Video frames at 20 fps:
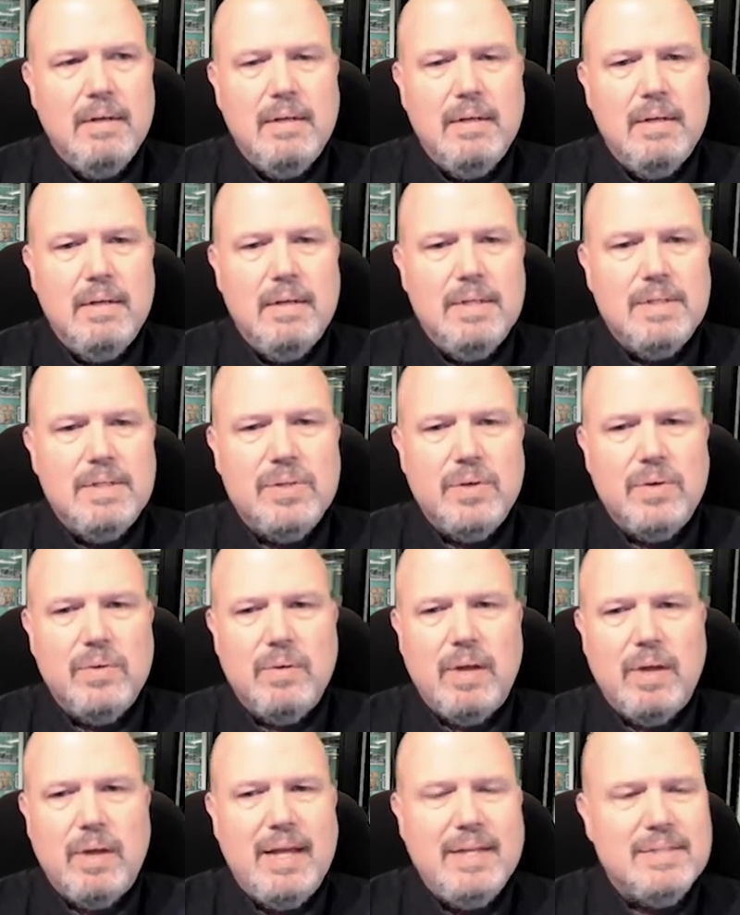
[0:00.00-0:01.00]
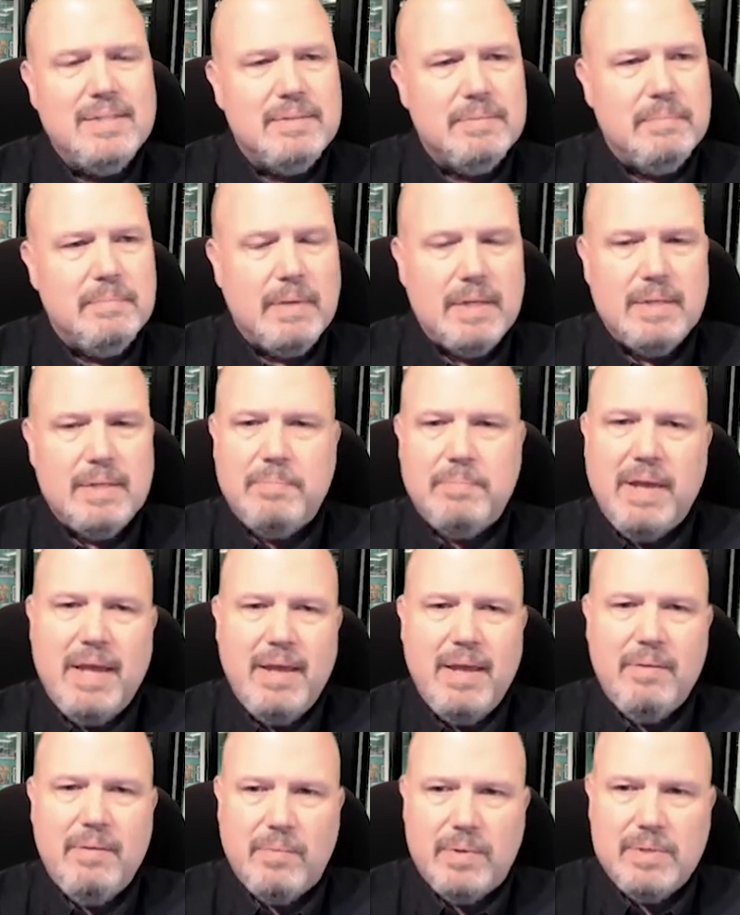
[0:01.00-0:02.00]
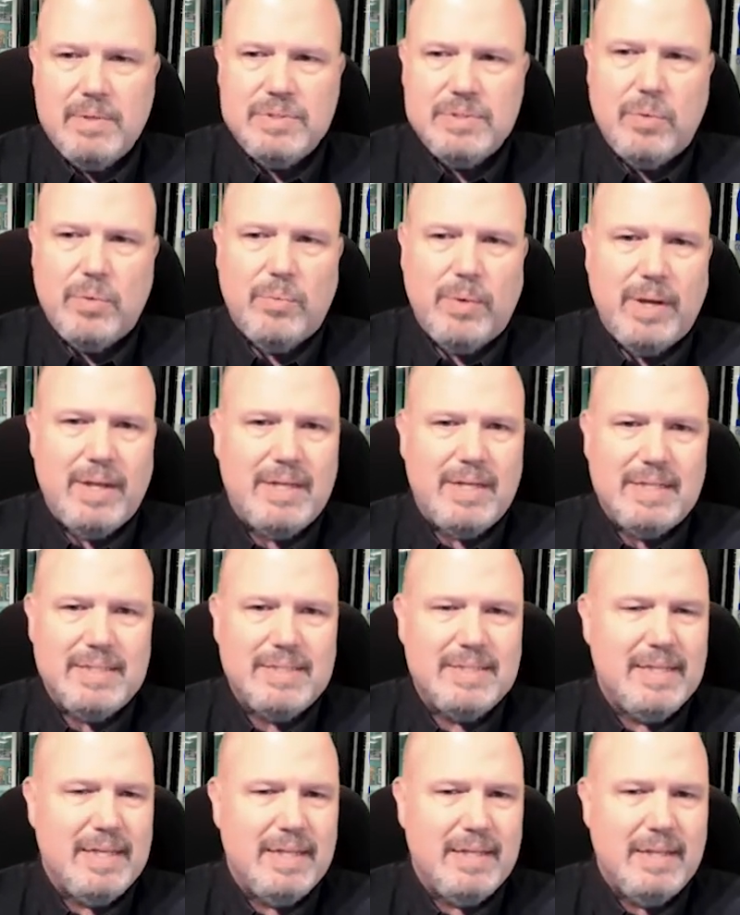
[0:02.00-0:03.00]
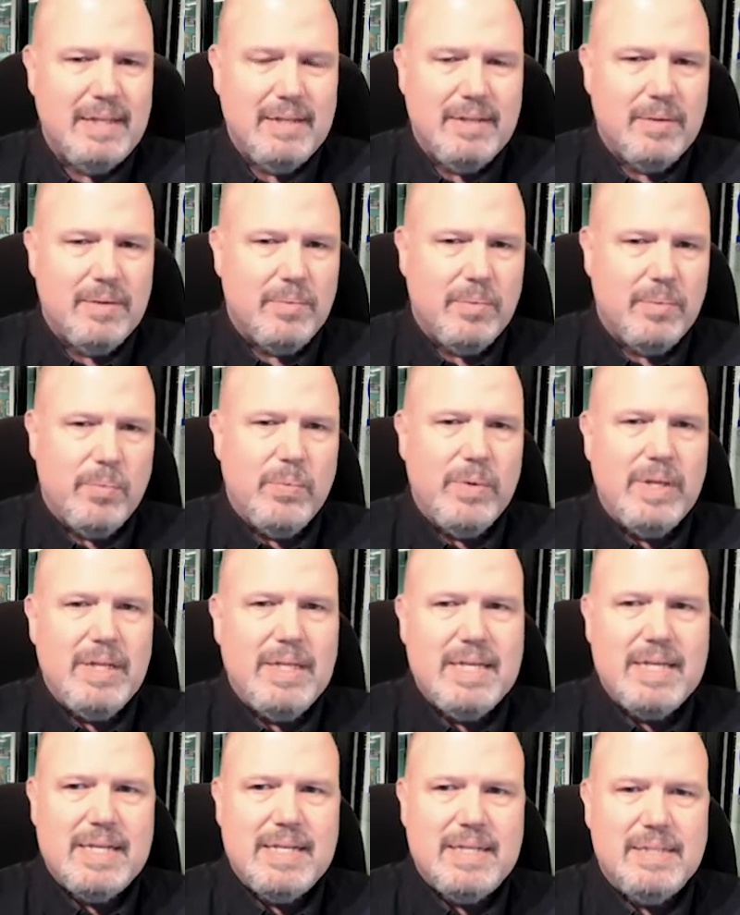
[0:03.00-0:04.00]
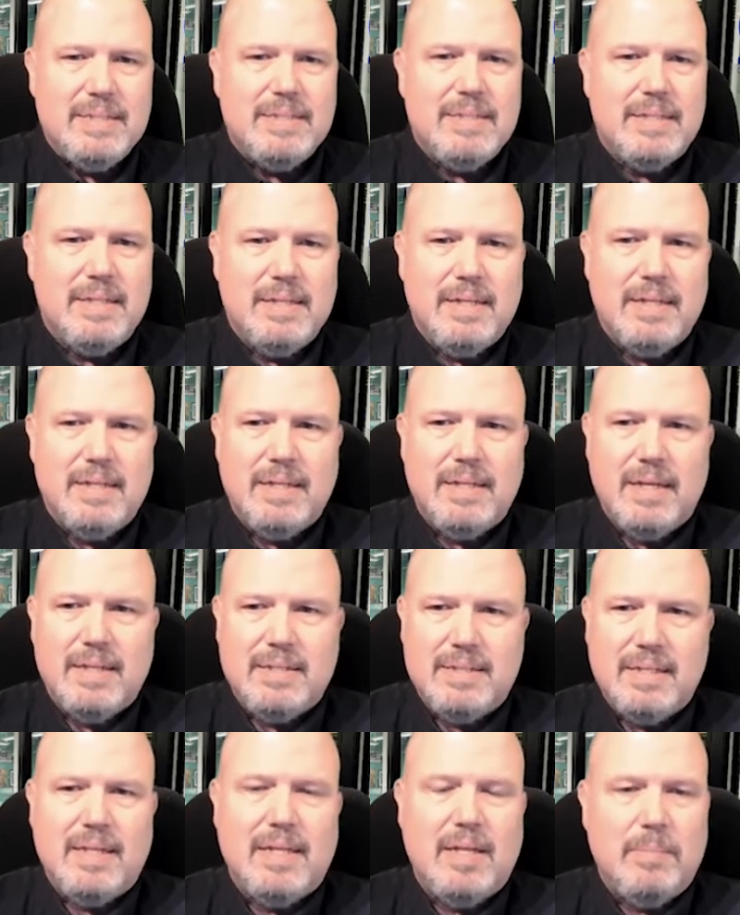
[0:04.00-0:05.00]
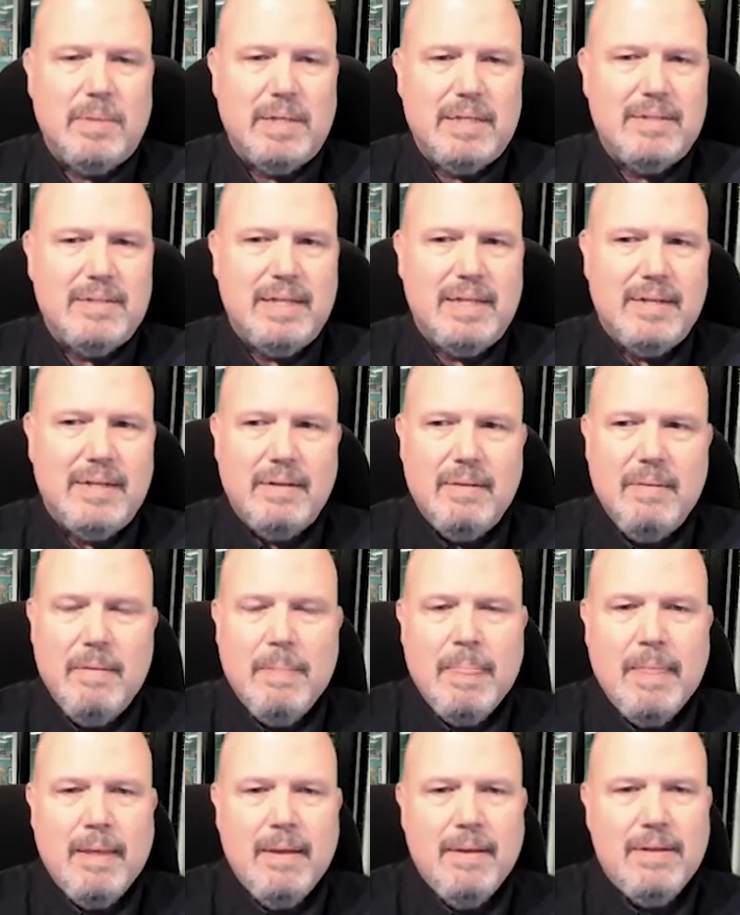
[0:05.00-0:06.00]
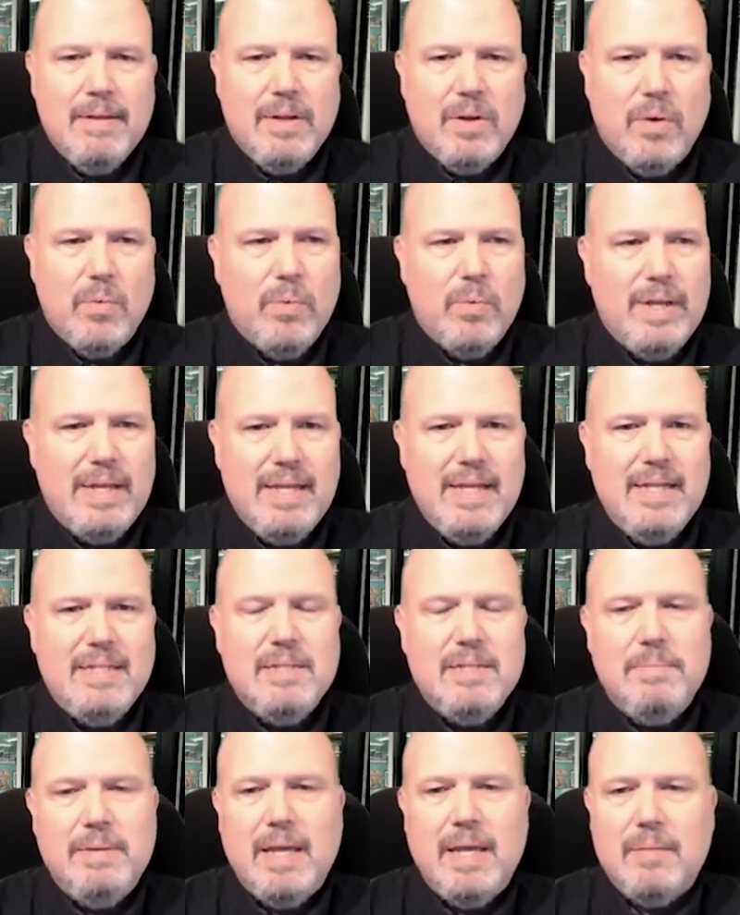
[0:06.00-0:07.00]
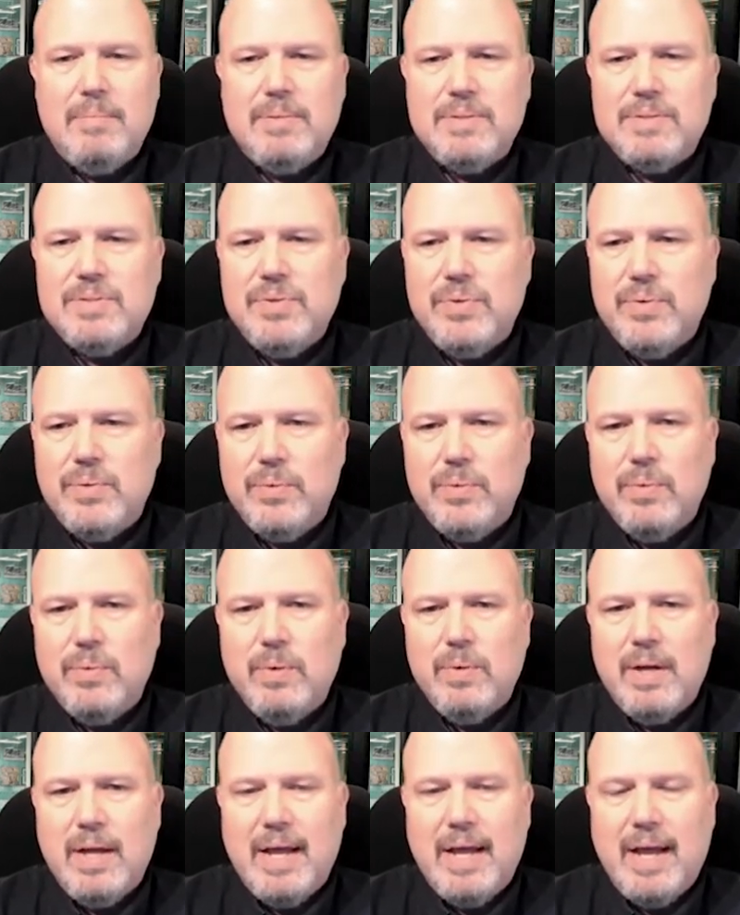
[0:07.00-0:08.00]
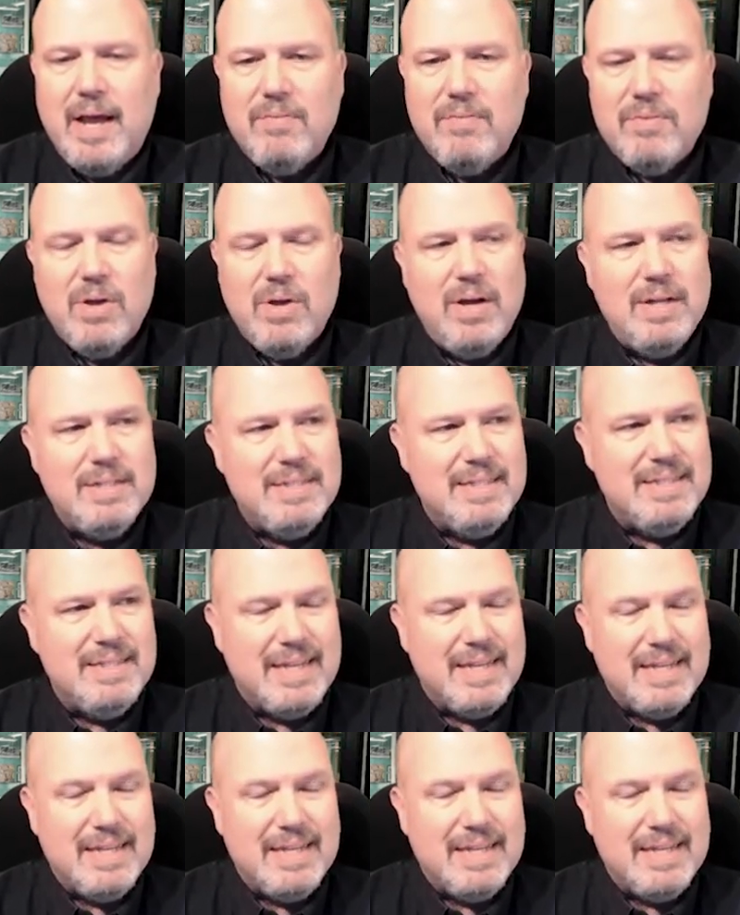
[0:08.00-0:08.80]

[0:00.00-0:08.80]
So as Pei so rightly said, there really is a dilemma that we need to be able to have content that can